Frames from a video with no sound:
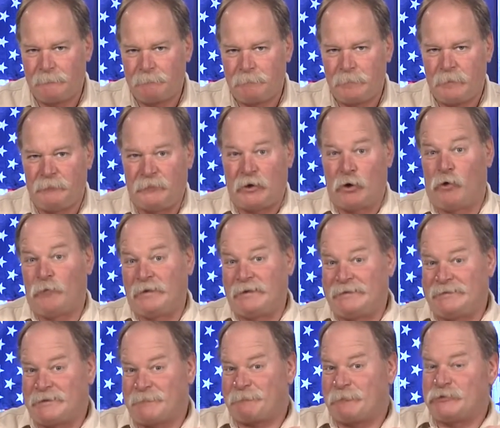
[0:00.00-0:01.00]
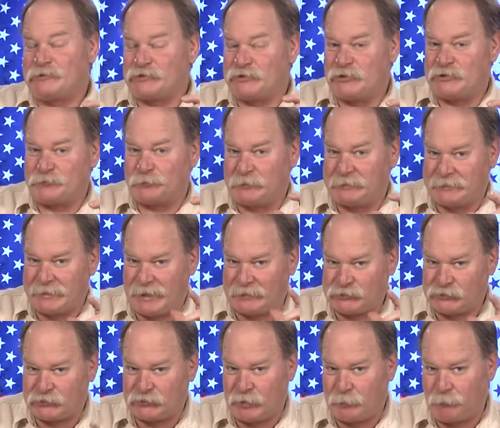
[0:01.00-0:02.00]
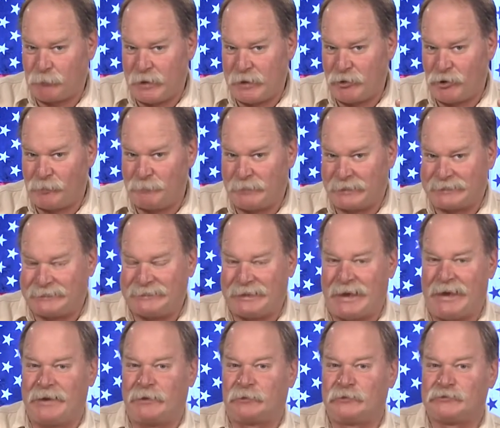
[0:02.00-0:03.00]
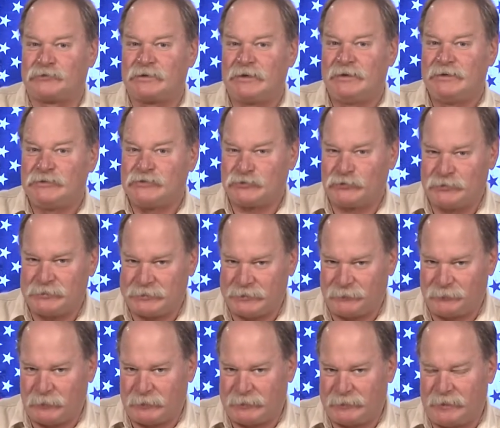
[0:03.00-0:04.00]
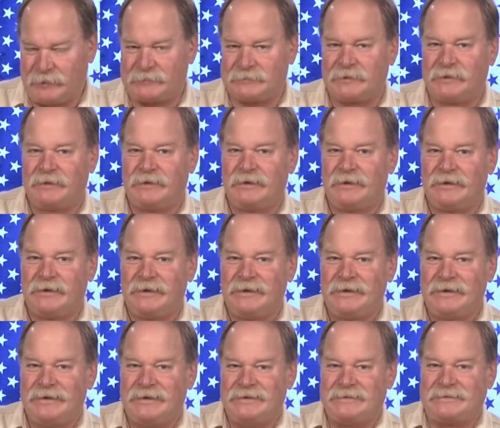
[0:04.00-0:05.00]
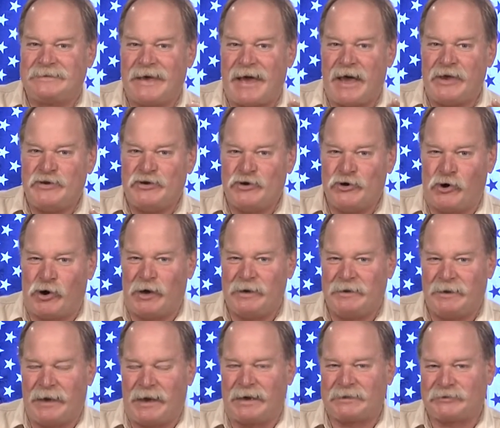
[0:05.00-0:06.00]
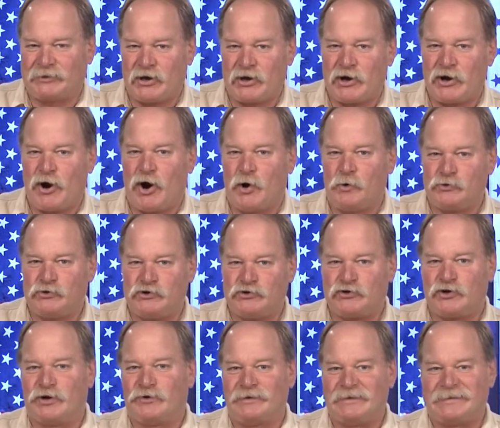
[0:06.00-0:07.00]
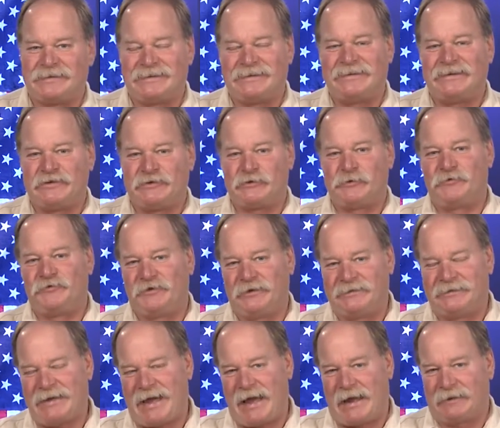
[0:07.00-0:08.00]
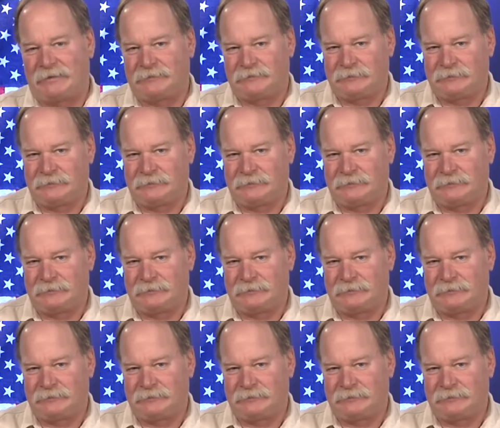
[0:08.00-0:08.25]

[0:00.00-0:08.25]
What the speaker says: The only difference is with that Subway or McDonald's certificate is that you're not the co-surety to the debt.